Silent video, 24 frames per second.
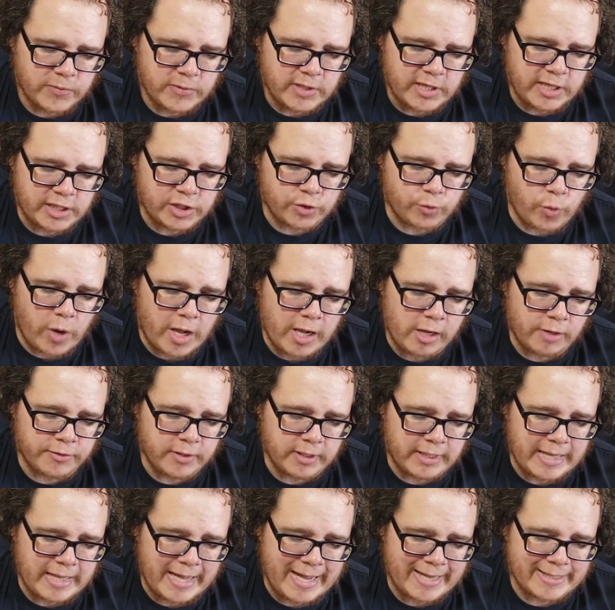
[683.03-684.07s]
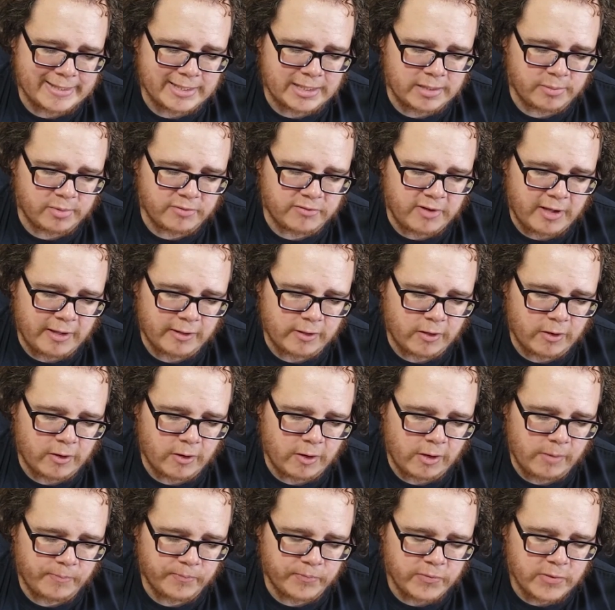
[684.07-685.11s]
He swallowed the last sip of
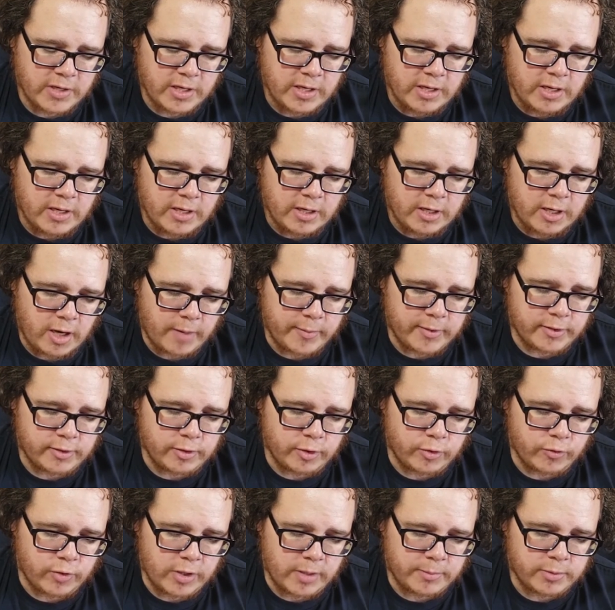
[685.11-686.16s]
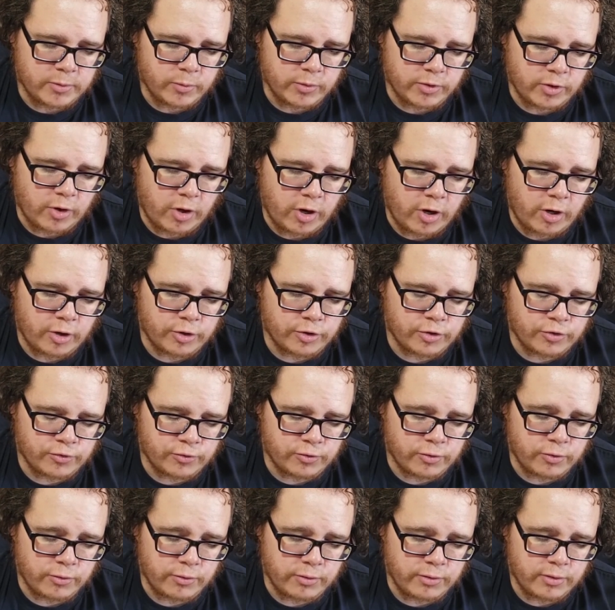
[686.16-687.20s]
alcohol, coming to grips with the harsh
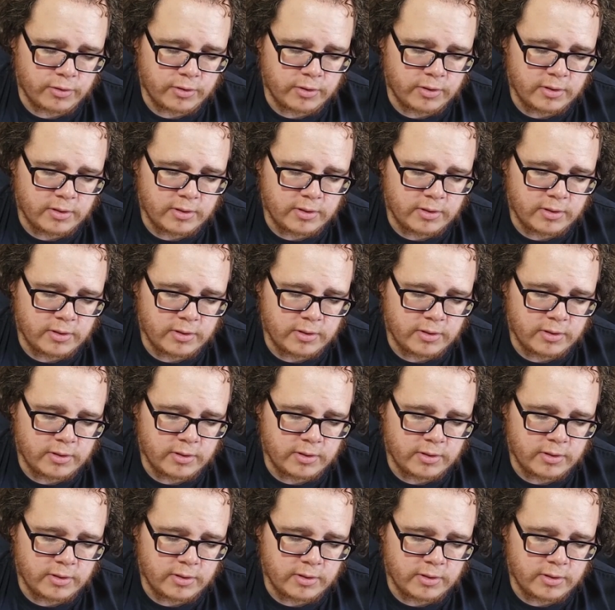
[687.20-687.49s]
truth.